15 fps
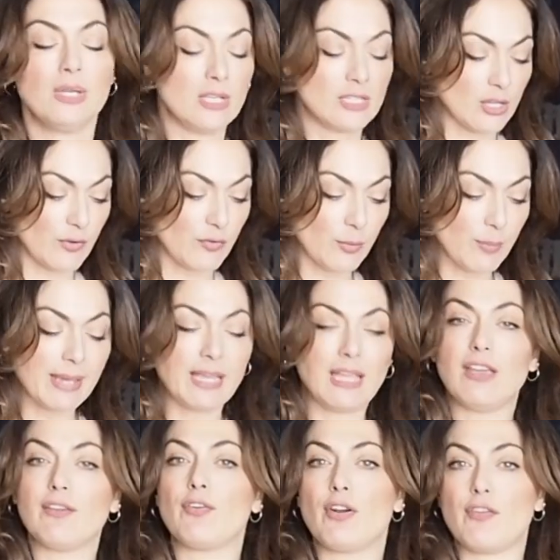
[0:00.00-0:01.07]
So if you're making
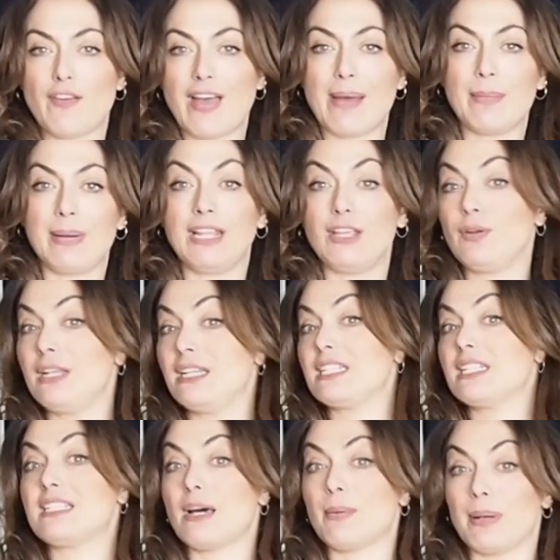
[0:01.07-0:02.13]
it for a family, you need to
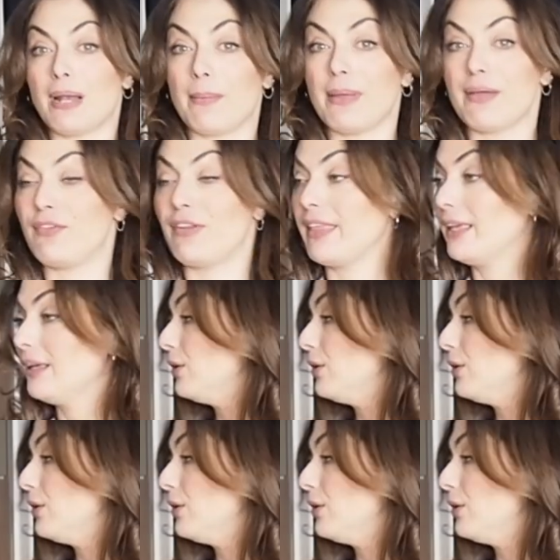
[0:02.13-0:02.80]
double up everything.